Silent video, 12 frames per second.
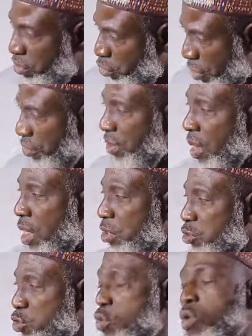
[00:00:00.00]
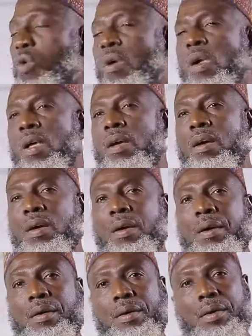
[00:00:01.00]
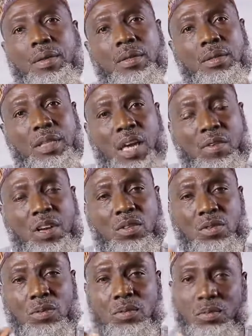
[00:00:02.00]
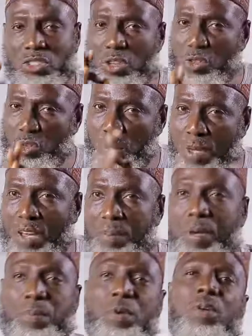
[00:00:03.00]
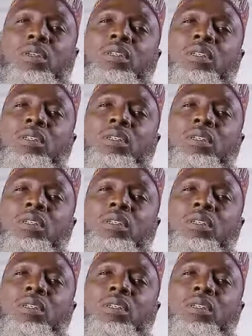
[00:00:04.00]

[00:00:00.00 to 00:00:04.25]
trade through giving specific people